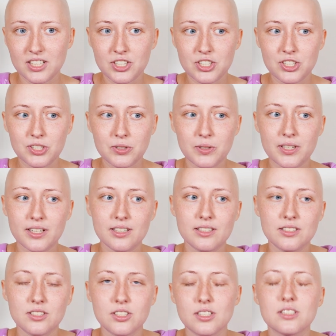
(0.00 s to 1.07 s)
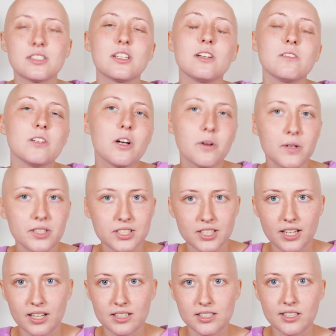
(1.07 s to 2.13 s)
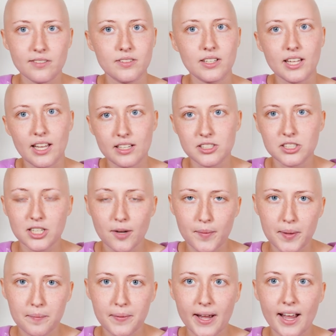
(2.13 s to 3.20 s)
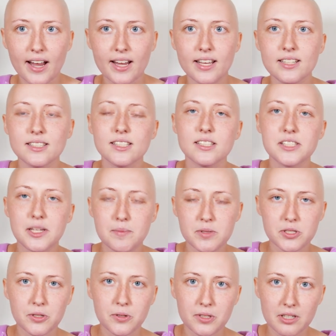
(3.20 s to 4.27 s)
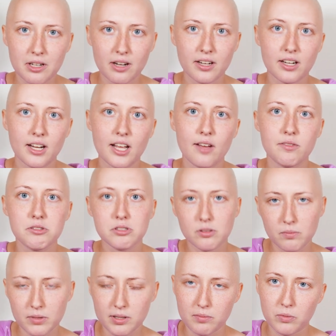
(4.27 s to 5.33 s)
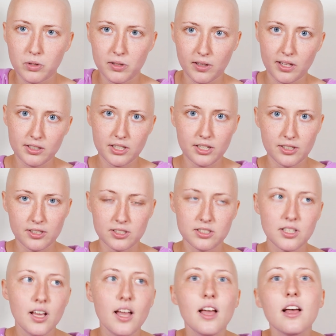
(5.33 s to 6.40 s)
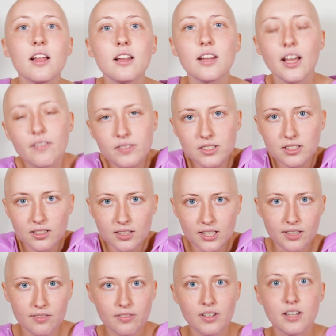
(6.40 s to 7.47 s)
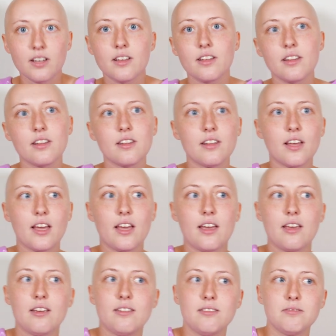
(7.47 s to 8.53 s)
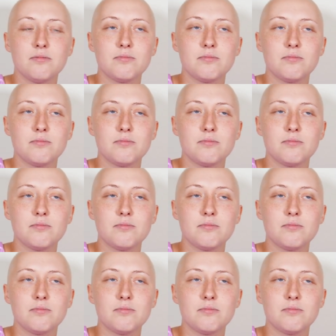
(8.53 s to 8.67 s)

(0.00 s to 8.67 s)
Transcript: tissue, there is just a lower chance of the cancer coming back. And since I'm so young and I have so many more years left to live, they